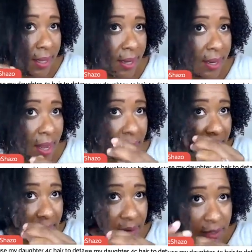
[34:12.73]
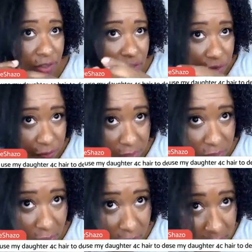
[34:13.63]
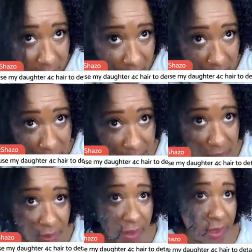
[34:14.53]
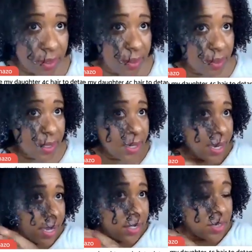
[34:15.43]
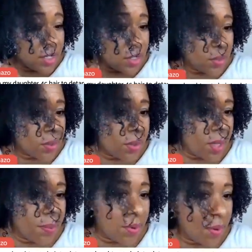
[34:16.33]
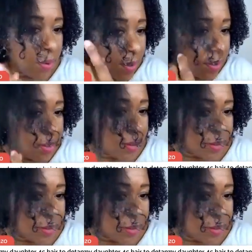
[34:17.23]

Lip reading: And now my hair is stretched all the way out from here to here, and it's going to curl up on